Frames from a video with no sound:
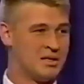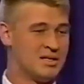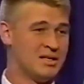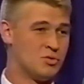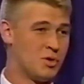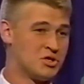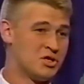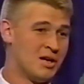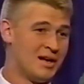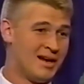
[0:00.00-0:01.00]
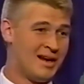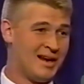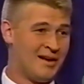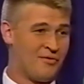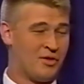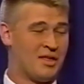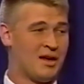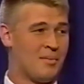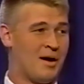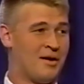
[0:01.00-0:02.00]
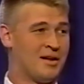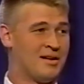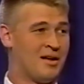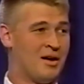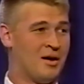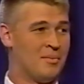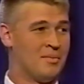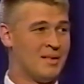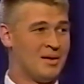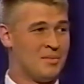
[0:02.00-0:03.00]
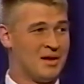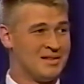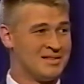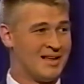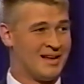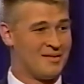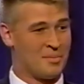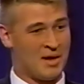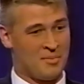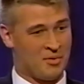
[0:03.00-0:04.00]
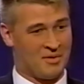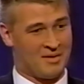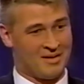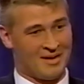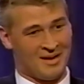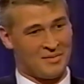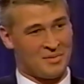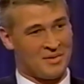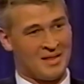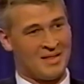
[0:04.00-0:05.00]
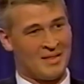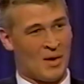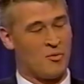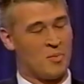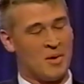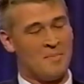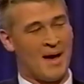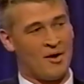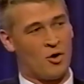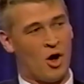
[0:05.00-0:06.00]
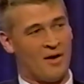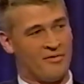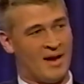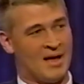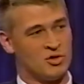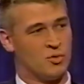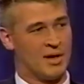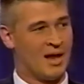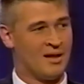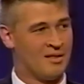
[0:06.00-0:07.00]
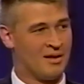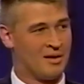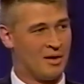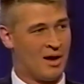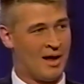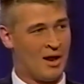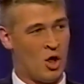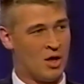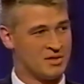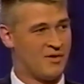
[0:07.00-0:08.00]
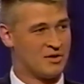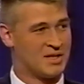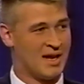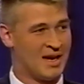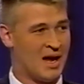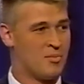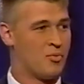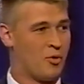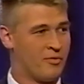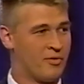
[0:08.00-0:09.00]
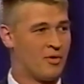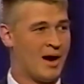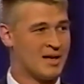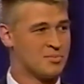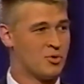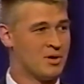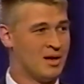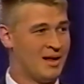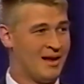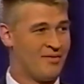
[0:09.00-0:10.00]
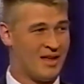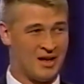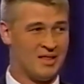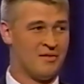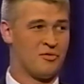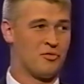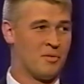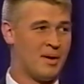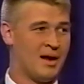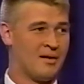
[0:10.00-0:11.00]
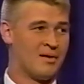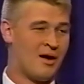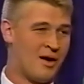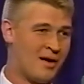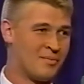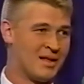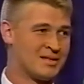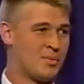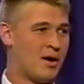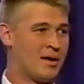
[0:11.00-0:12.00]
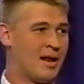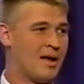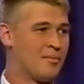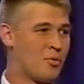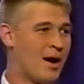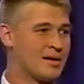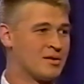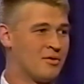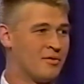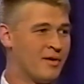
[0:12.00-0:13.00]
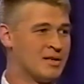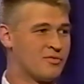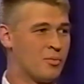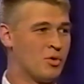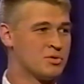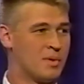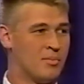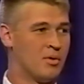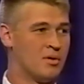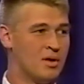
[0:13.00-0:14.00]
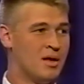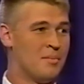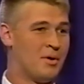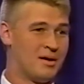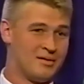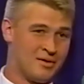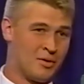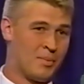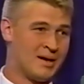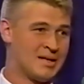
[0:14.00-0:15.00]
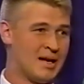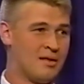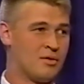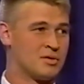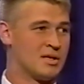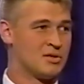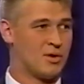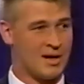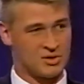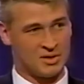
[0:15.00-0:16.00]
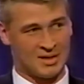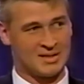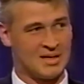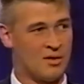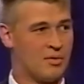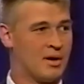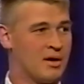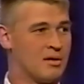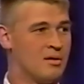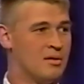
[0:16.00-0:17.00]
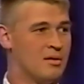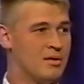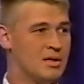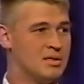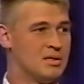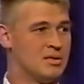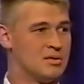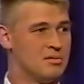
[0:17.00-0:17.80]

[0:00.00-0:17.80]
disease, which, if you think about it, means that people, they would be better off not doing anything at all as far as taking ibuprofen or aspirin if they could live through the pain. Now, that's probably not practical advice for most people, but by taking those things, they're actually accelerating the disease.